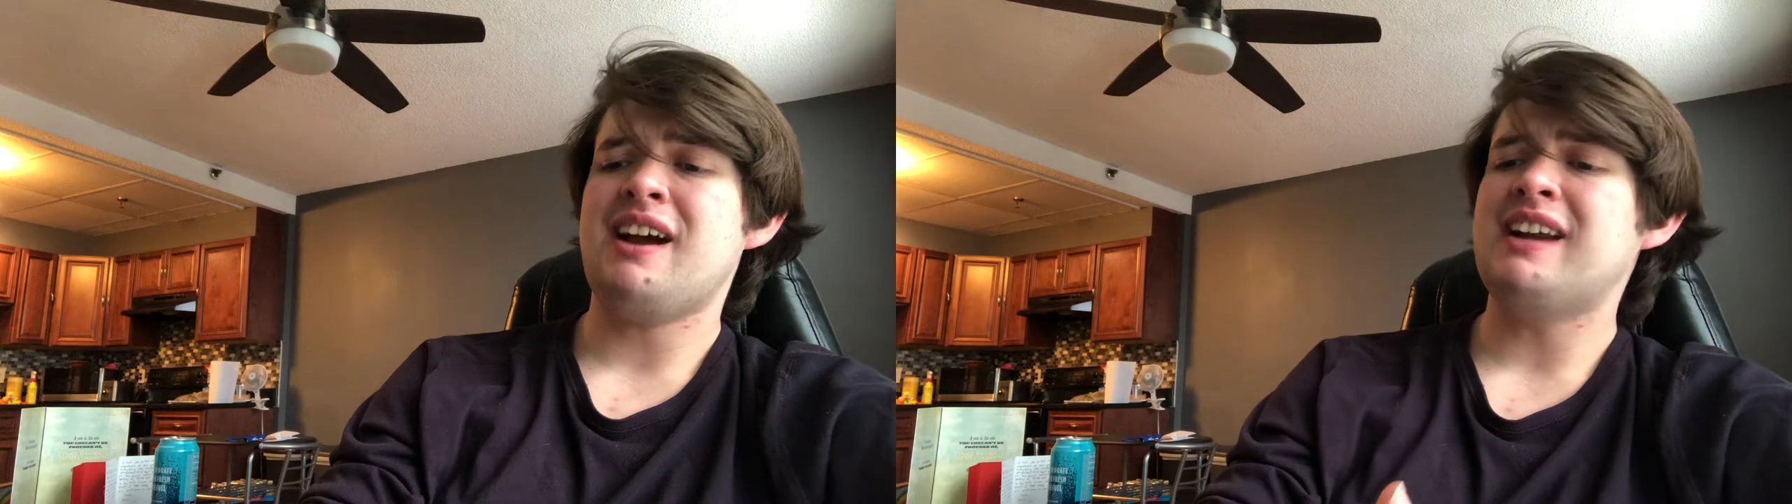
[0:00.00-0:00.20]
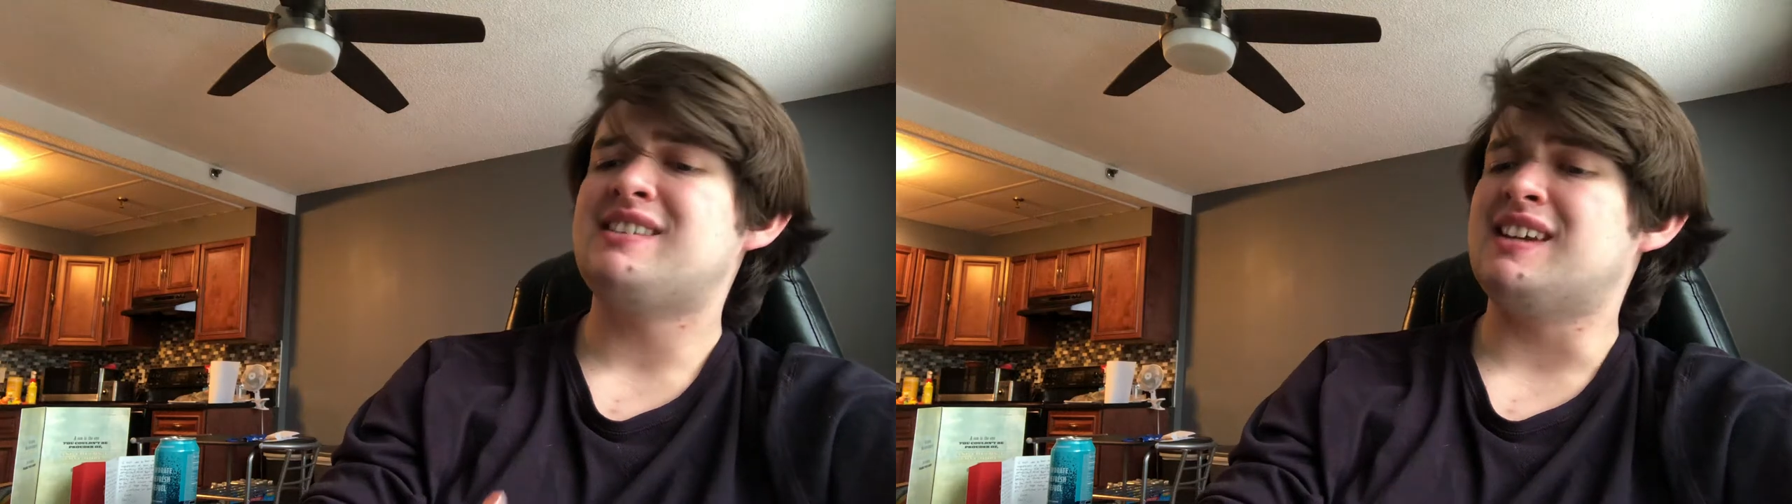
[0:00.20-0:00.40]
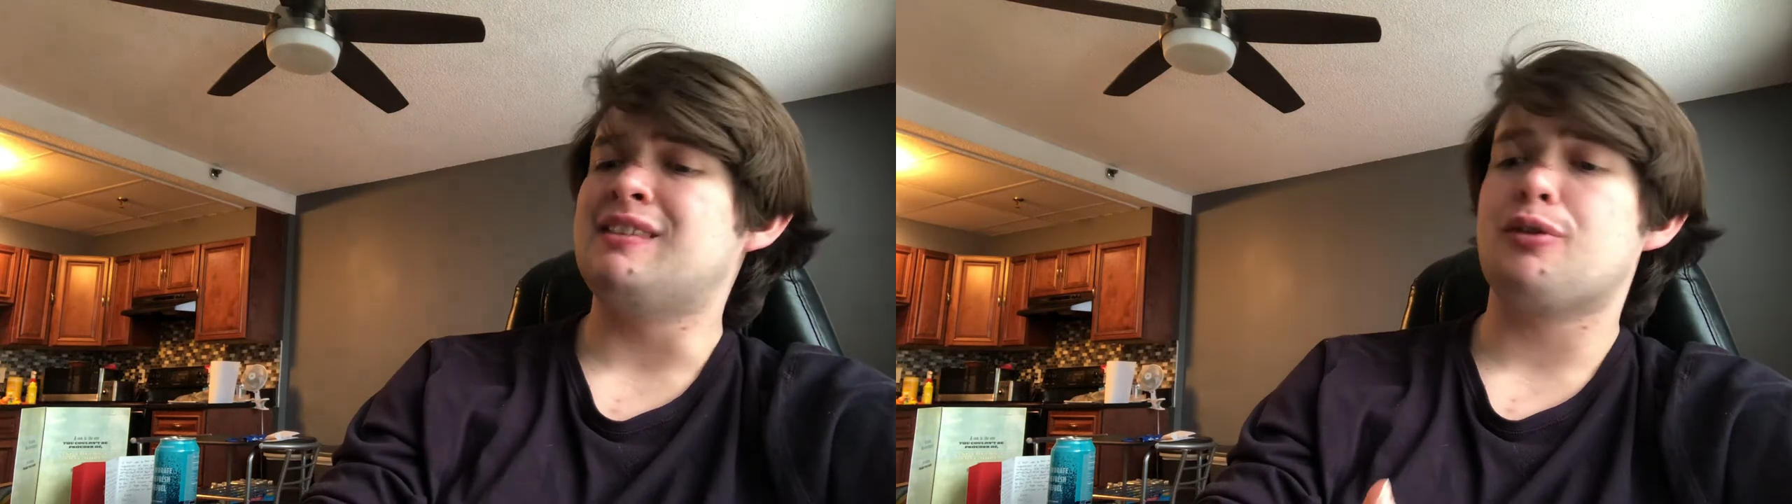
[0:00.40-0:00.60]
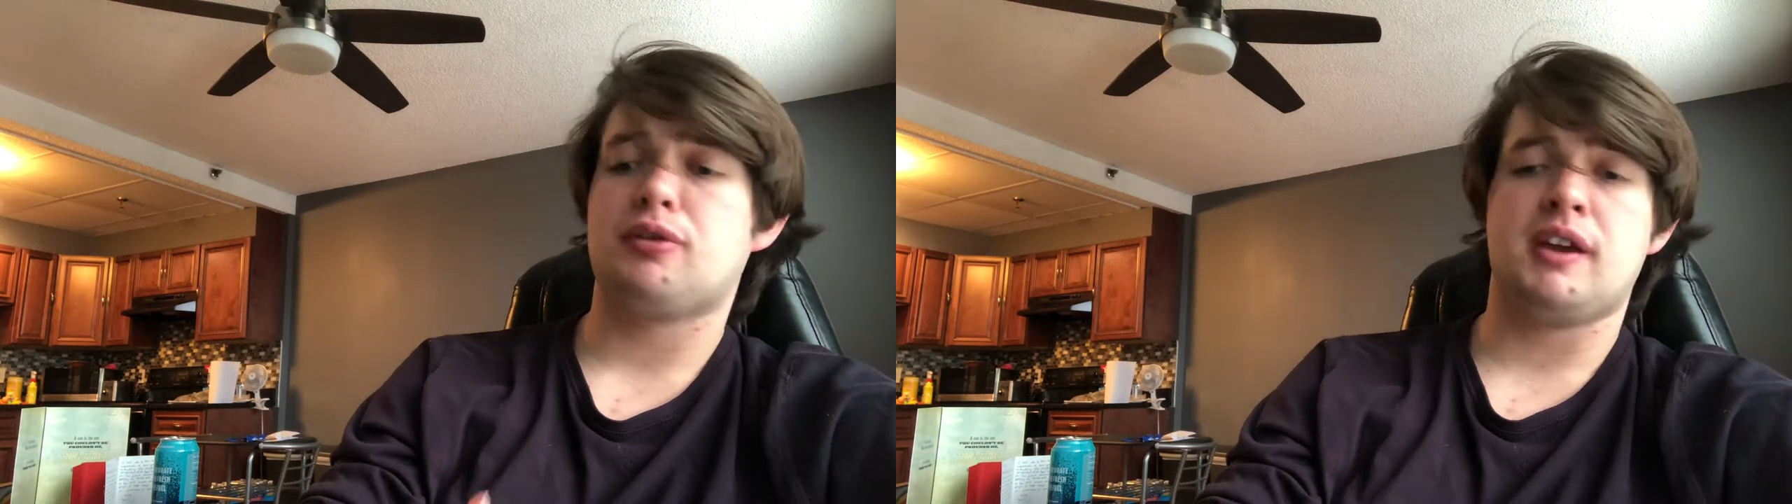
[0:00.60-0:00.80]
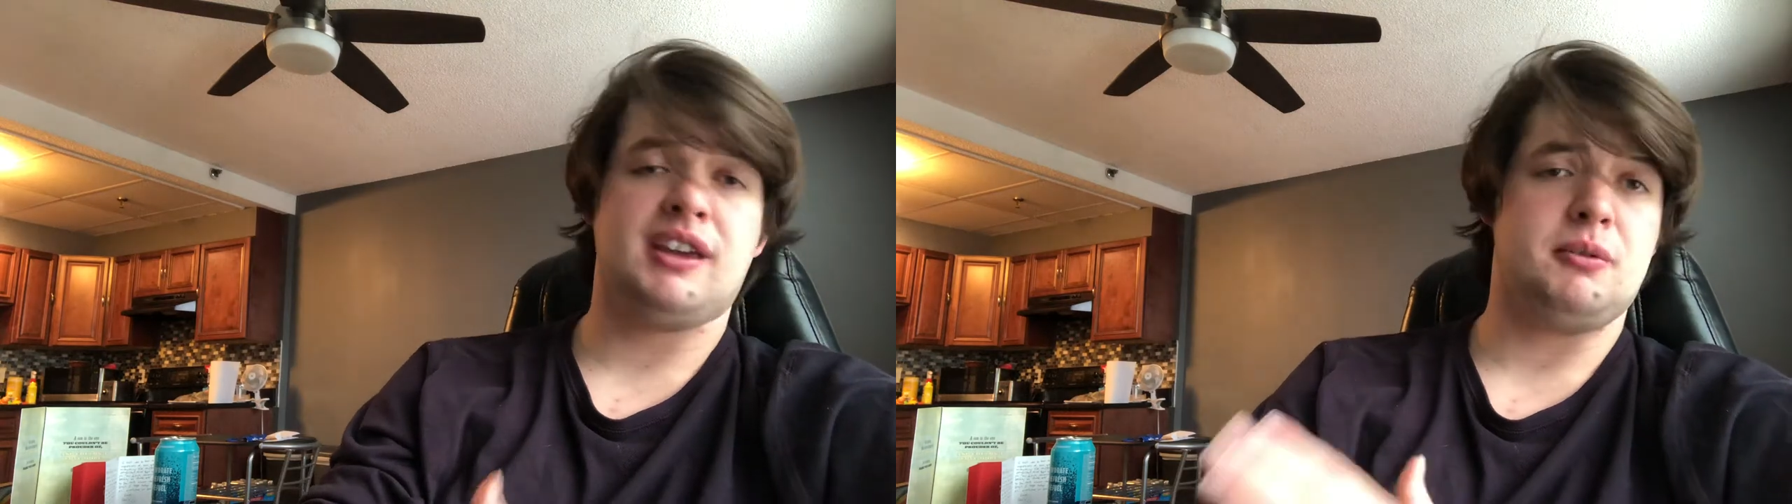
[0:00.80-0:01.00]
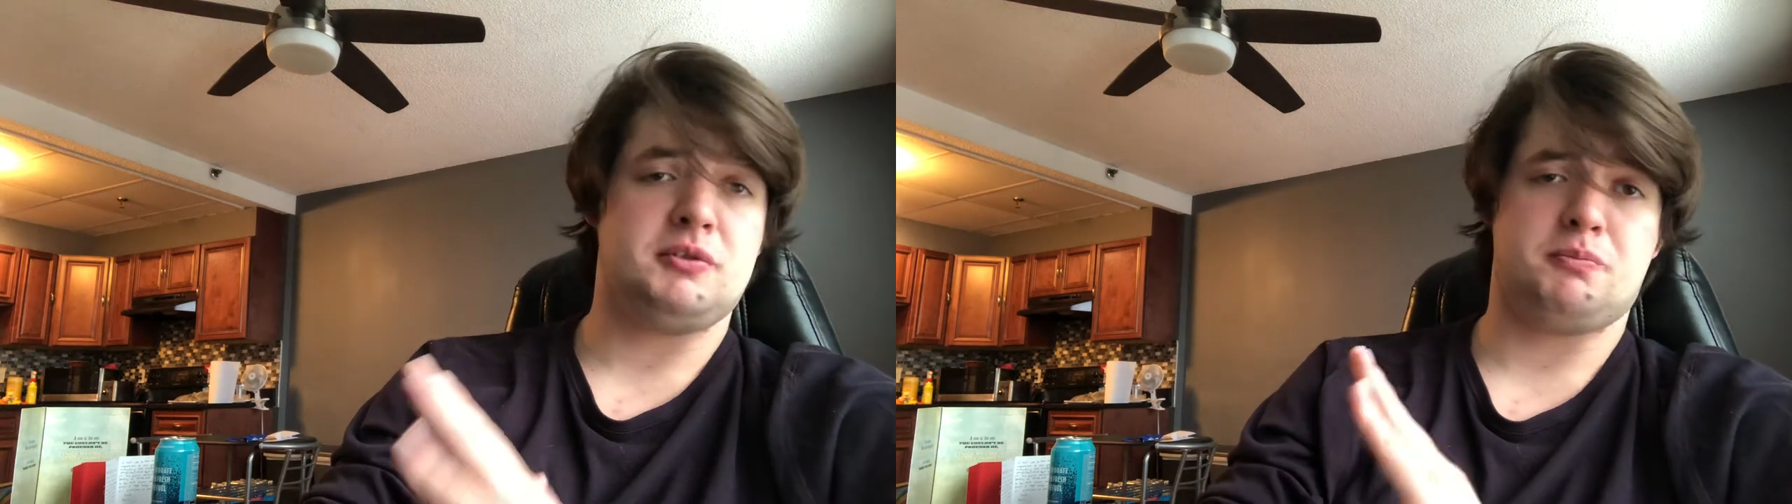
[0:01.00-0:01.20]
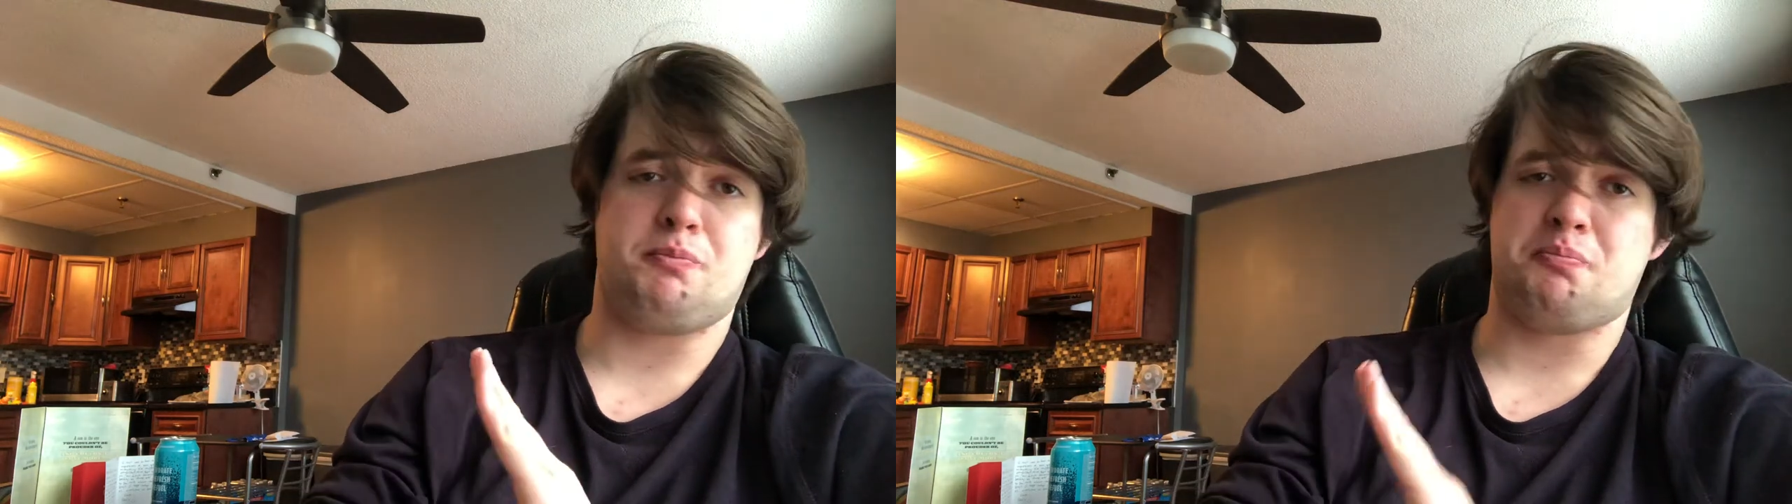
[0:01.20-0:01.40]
i didn't think it was